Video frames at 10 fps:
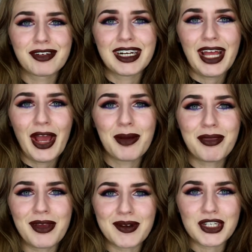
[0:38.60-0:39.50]
I really
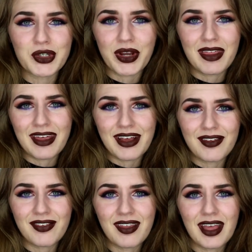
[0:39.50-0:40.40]
hope that you enjoy
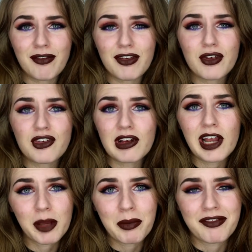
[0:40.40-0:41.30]
this. If you
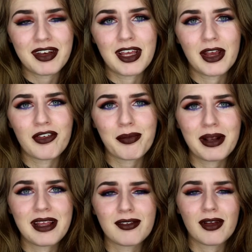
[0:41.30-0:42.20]
do like my videos,
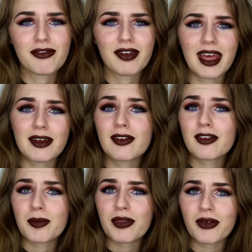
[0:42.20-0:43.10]
please don't forget
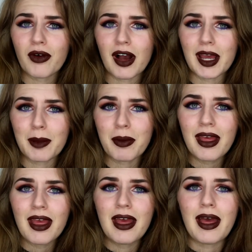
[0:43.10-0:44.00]
to
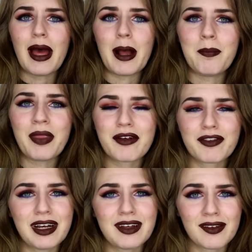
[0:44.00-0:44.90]
subscribe.
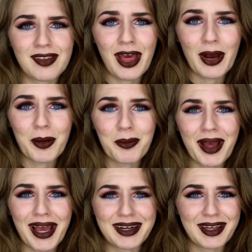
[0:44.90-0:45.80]
It really does
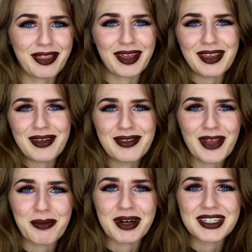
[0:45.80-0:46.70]
help, and I thank you
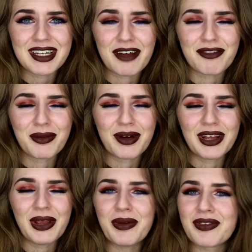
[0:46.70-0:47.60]
so much to
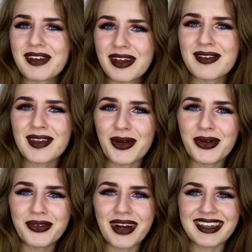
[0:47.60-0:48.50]
everyone who has done
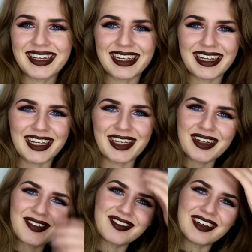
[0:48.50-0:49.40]
so already.
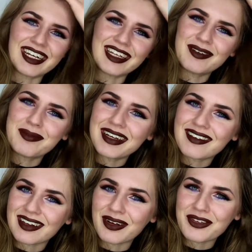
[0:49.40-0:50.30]
It really
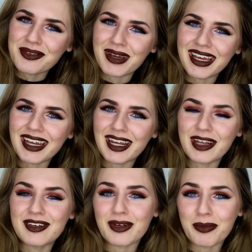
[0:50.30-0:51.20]
means a lot to me and
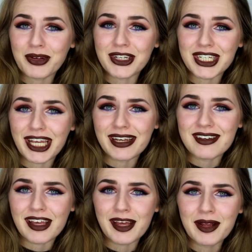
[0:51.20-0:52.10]
I do
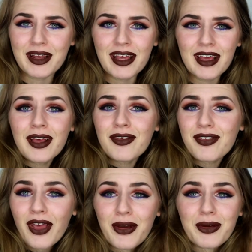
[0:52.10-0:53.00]
appreciate it.
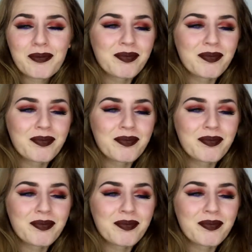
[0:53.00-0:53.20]
So,